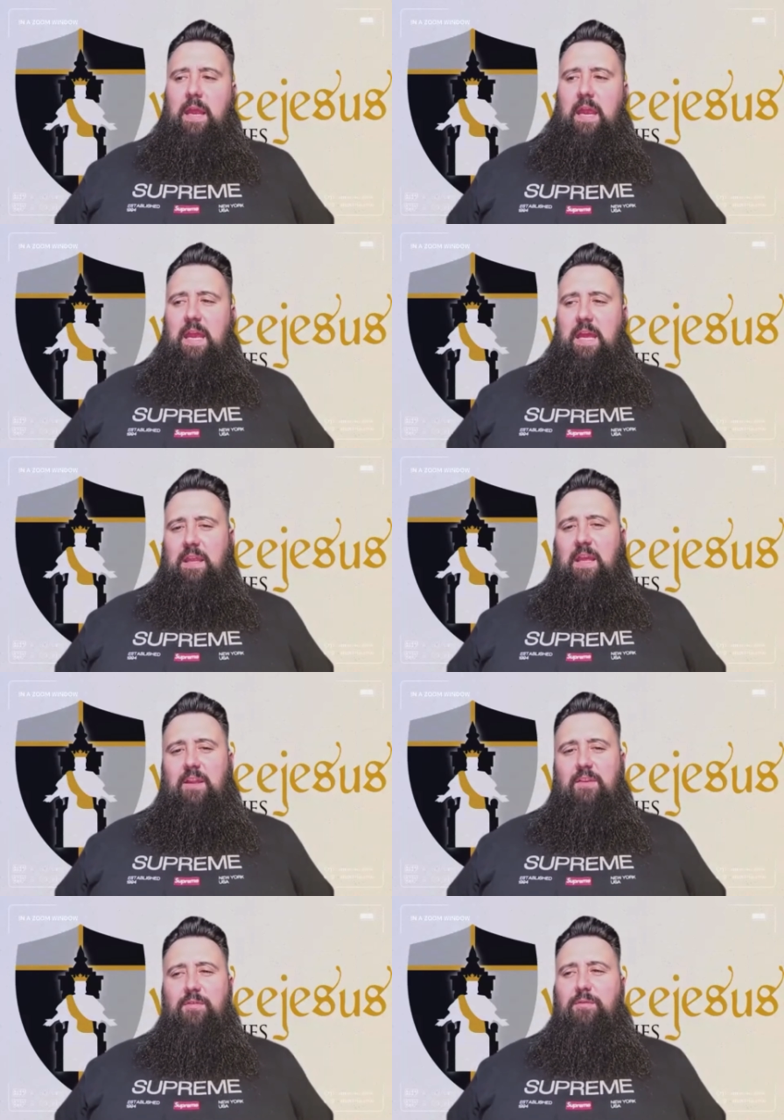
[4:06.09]
And
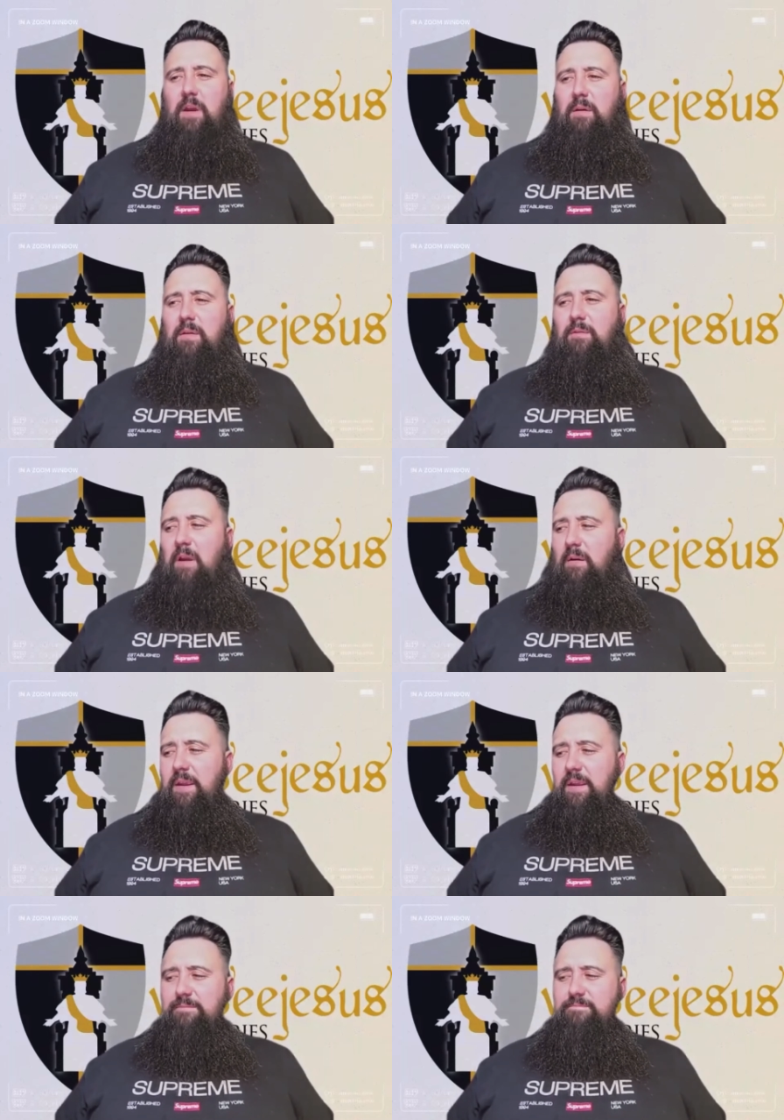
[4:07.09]
it's very,
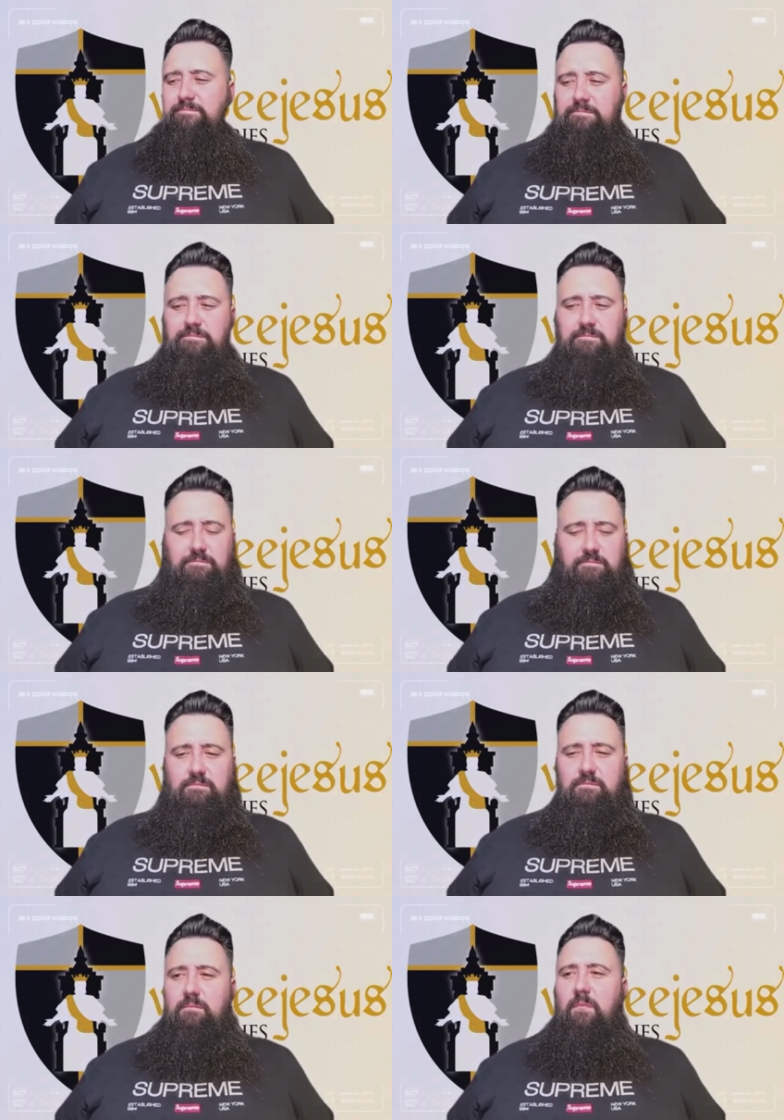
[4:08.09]
very
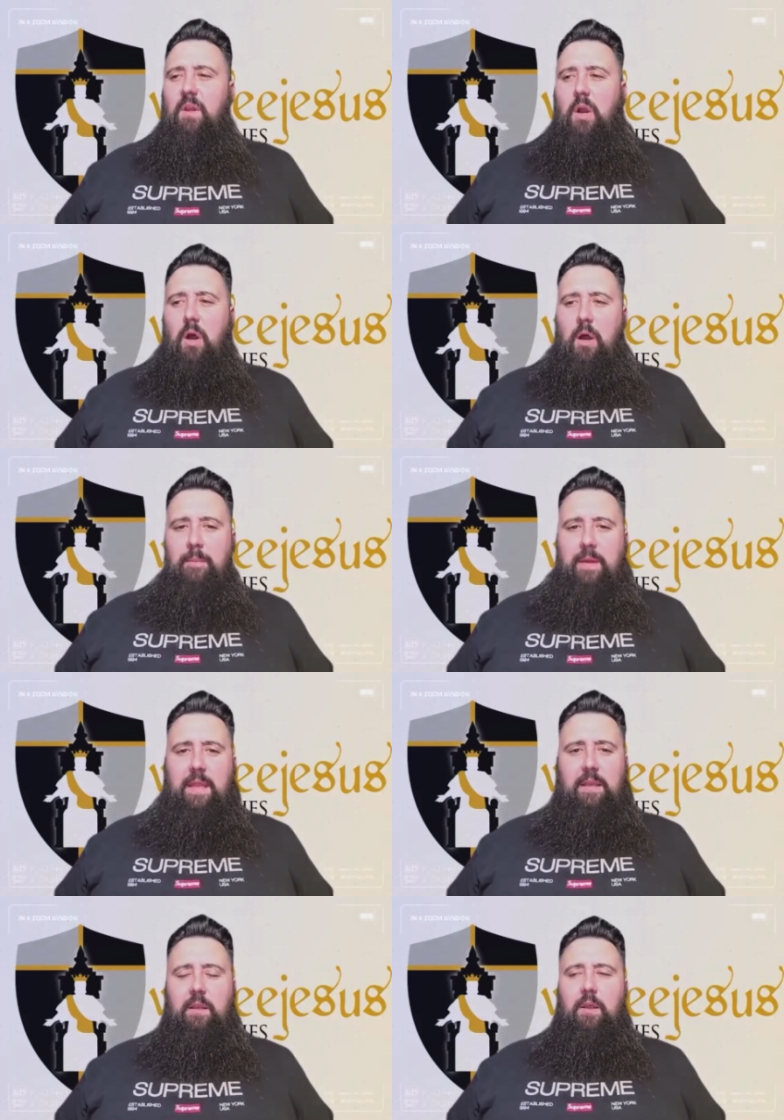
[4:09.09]

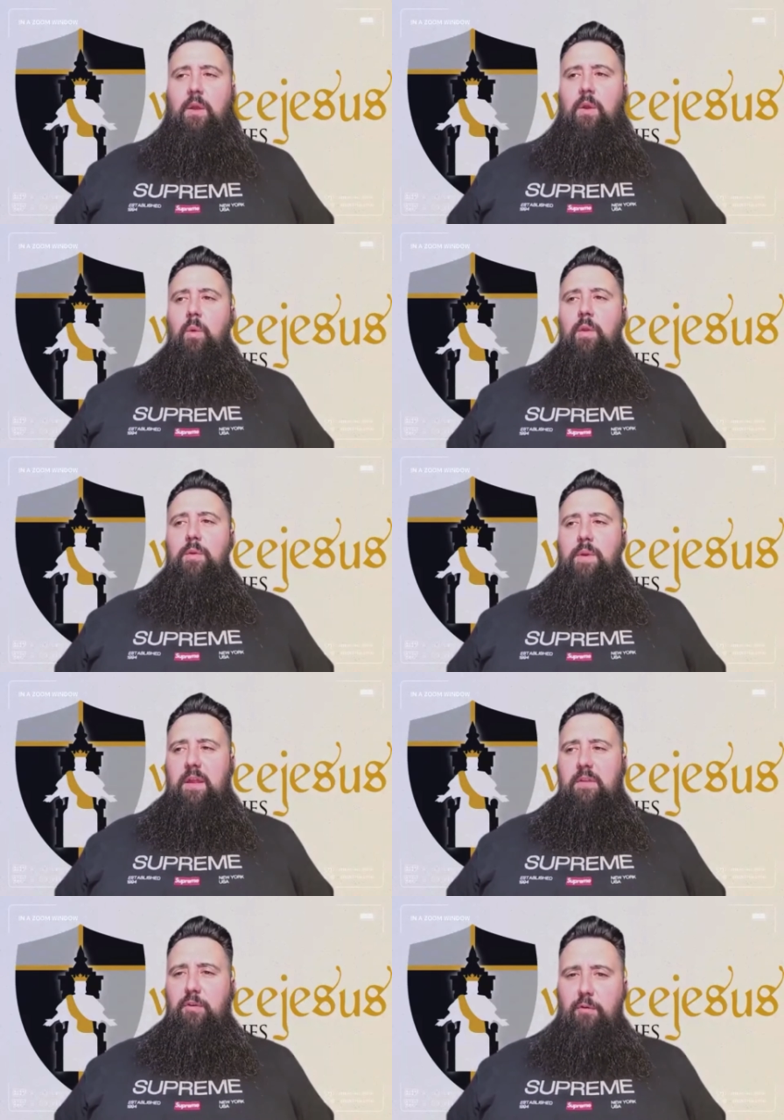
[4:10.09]
common when you
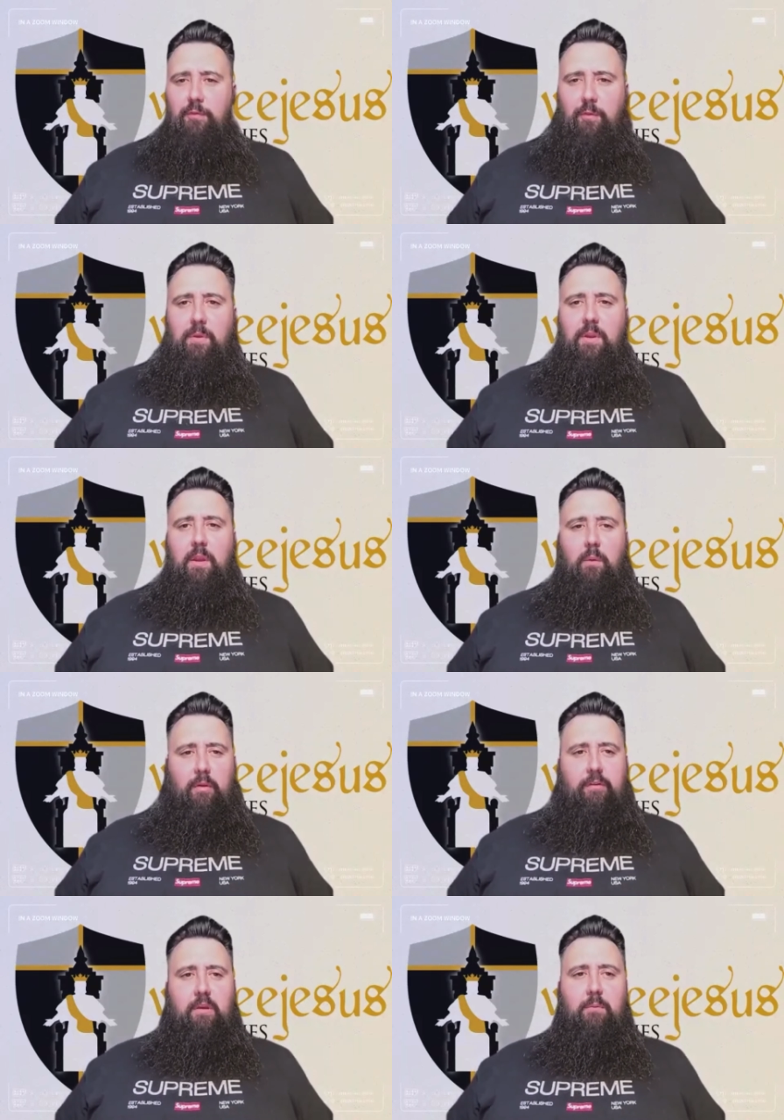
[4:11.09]
get too familiar with
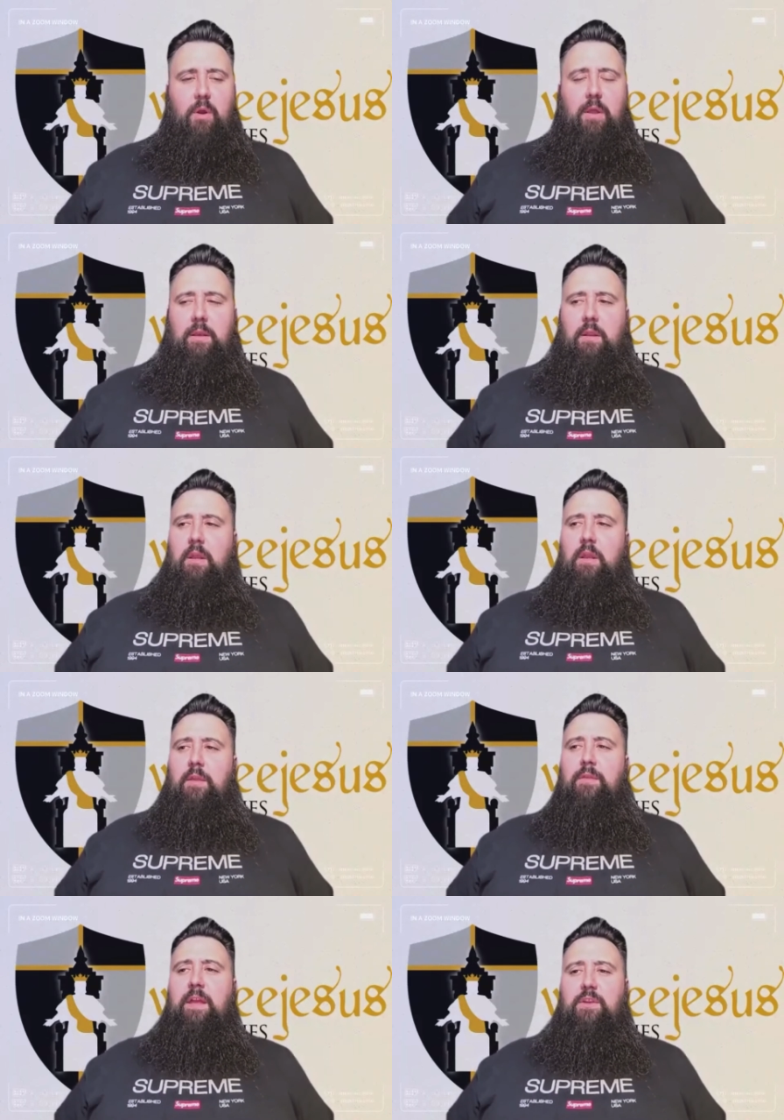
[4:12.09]
someone
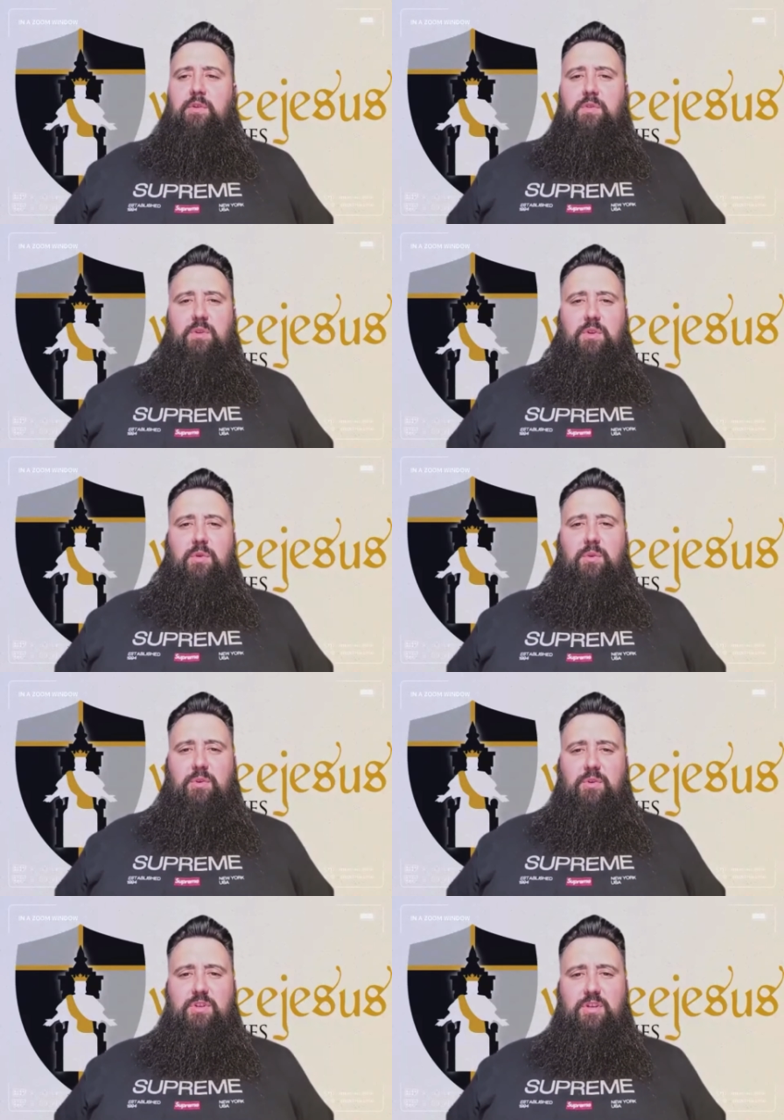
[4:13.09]
that you you
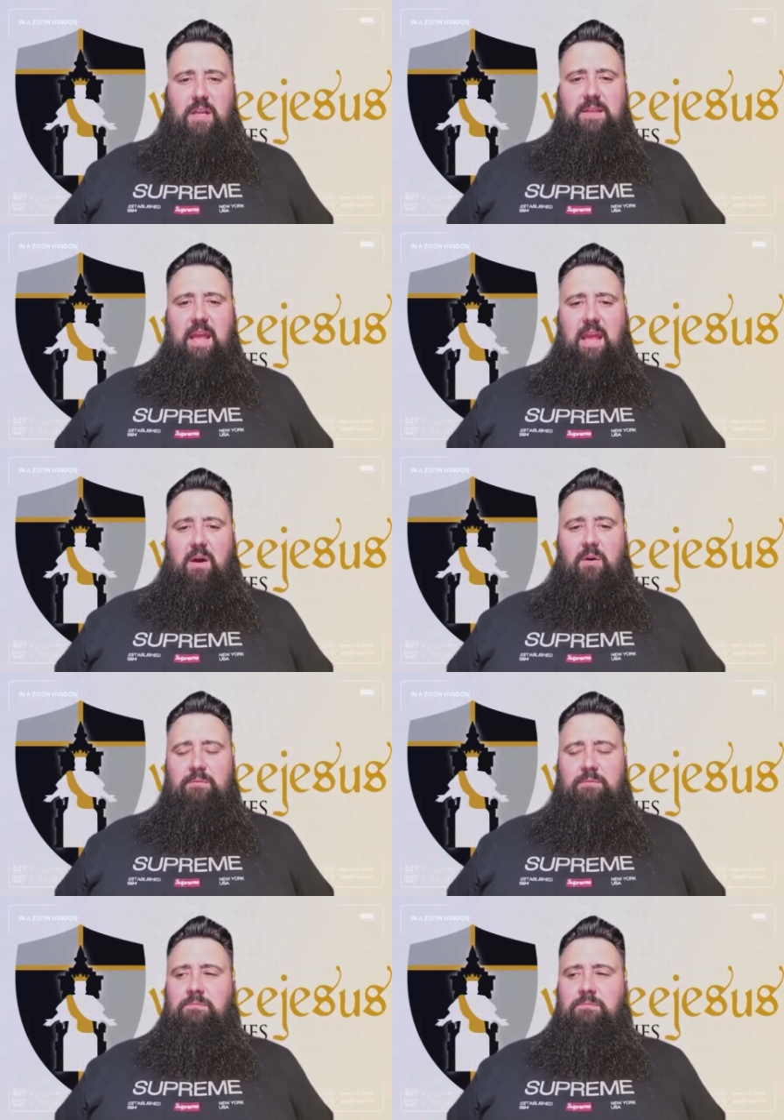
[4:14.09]
you shut down